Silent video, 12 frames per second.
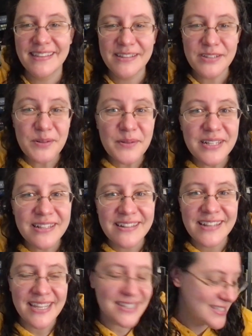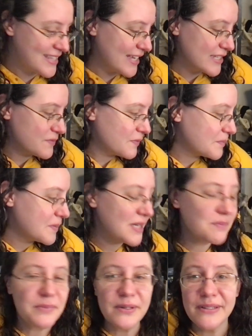doing nice things for
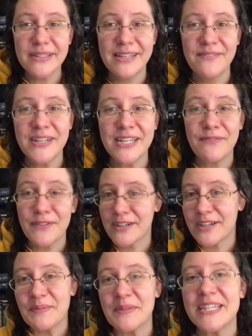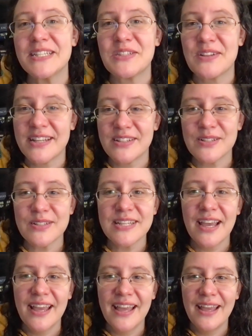people, even if they're complete strangers,
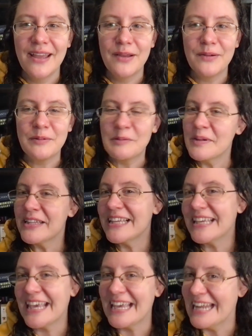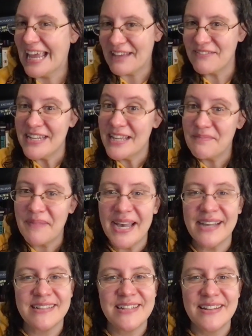really can have an
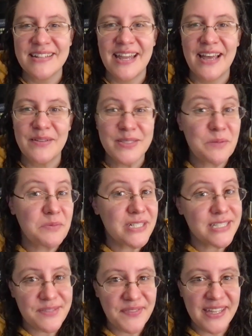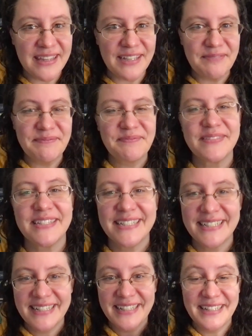impact on how someone is feeling.
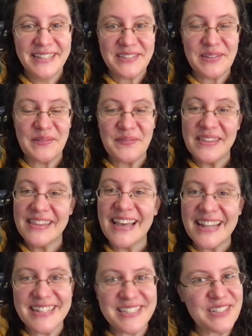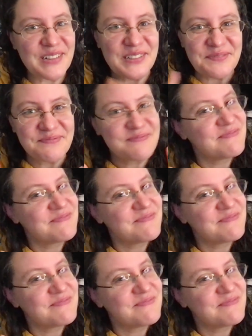So that is your